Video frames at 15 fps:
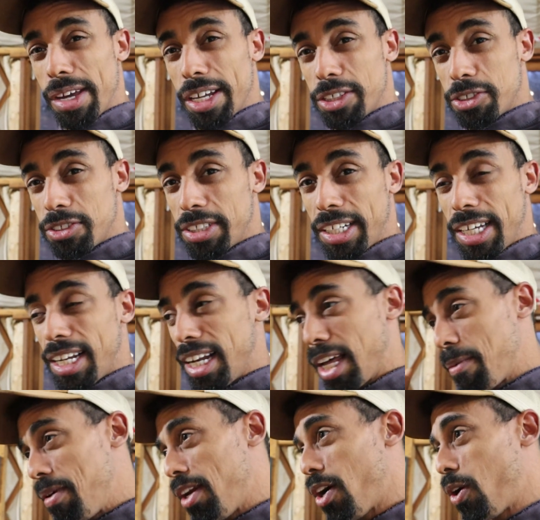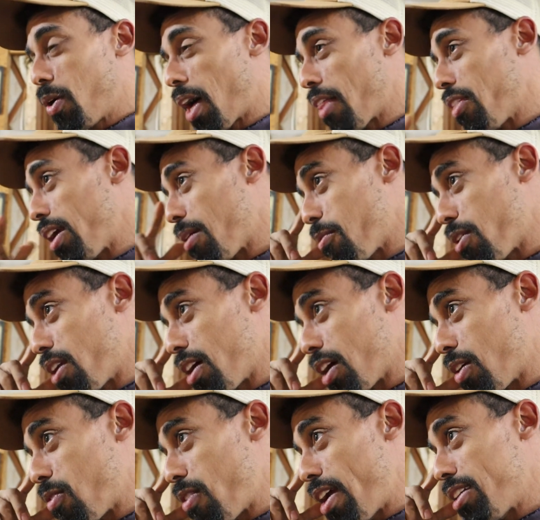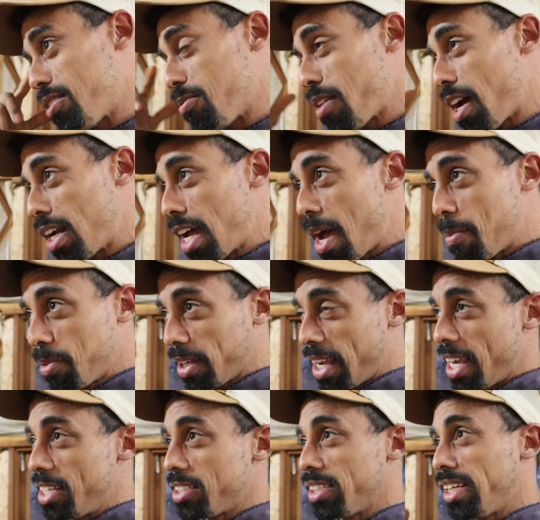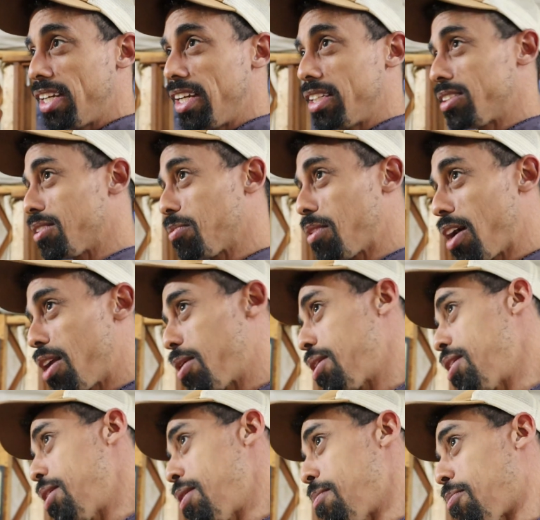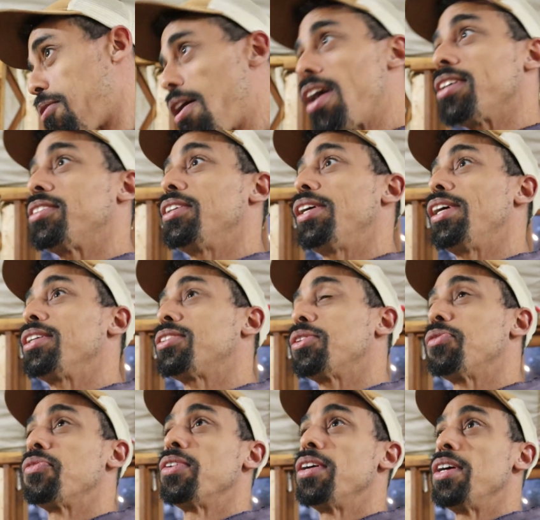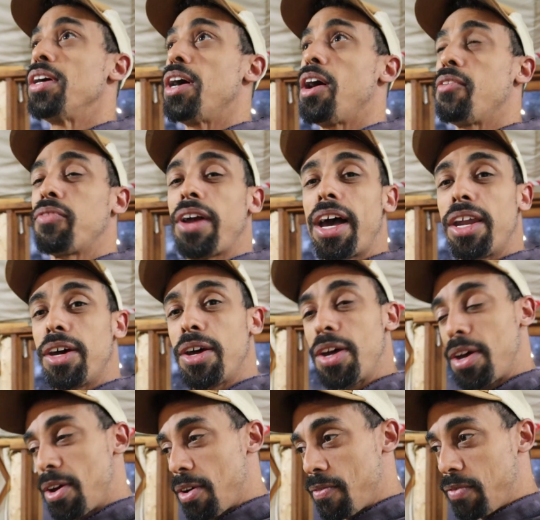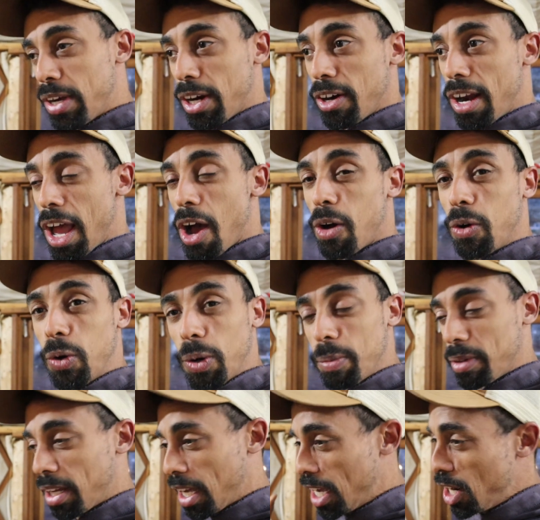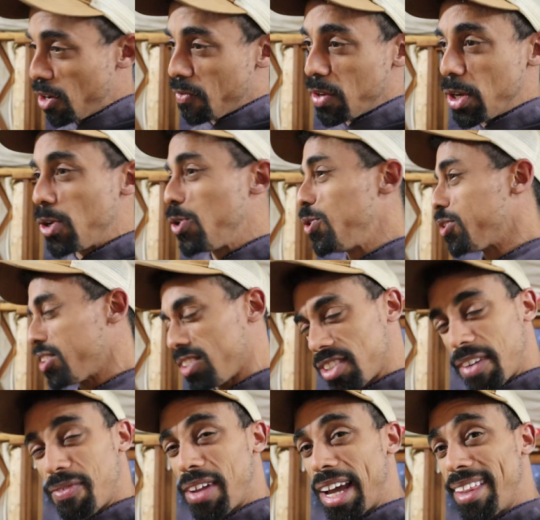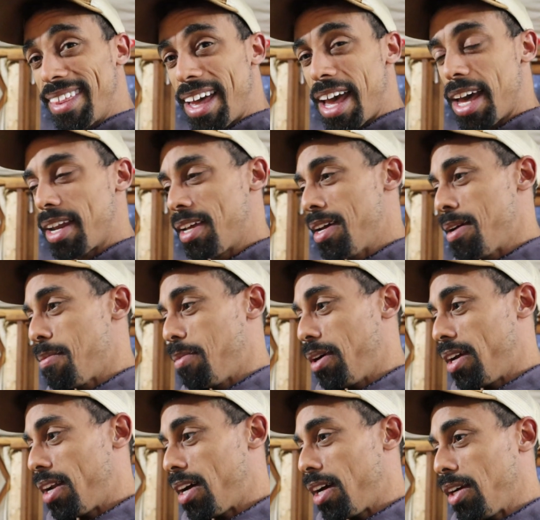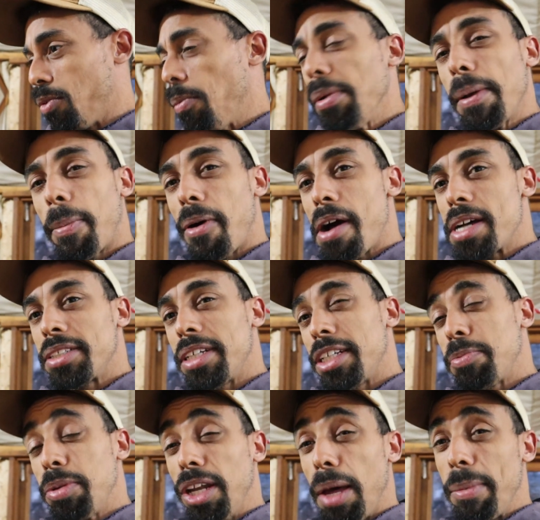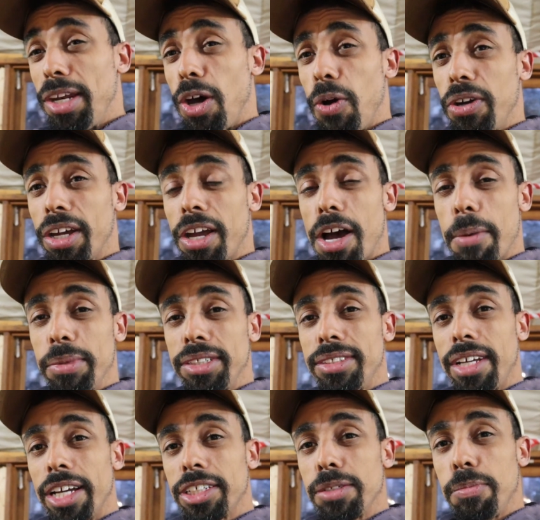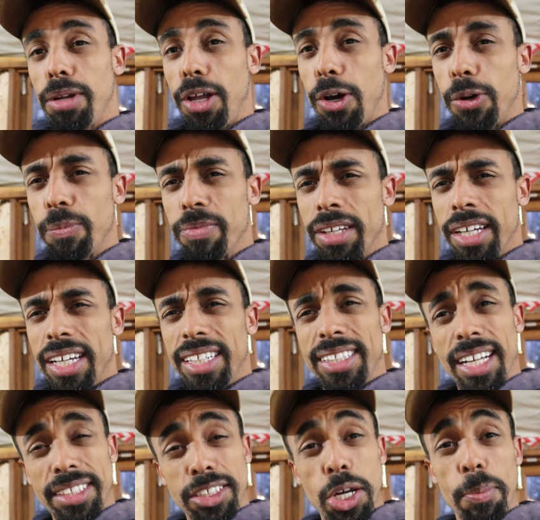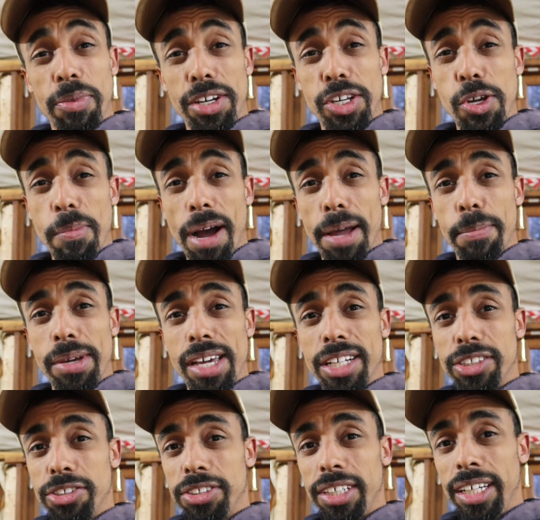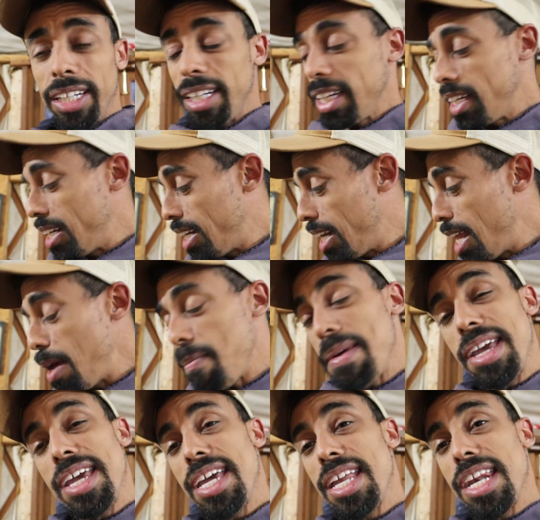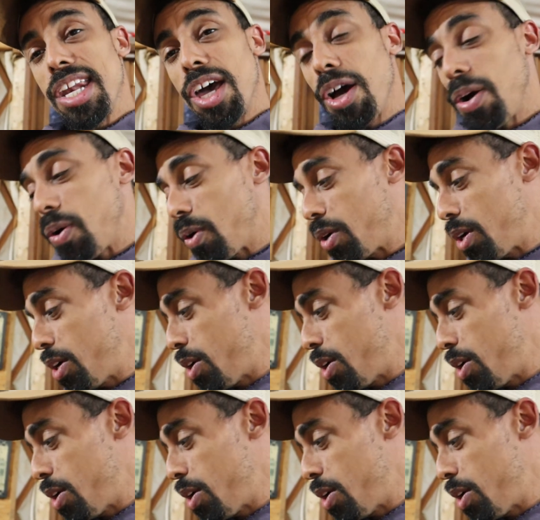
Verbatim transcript: be interested in, let me know. I think I'm going to create some kind of application and then some kind of process of, of kind of figuring out interviews and stuff like that. But uh, it will be a process. But let me know in the comment section below. Is that something you might be interested in? Let me know.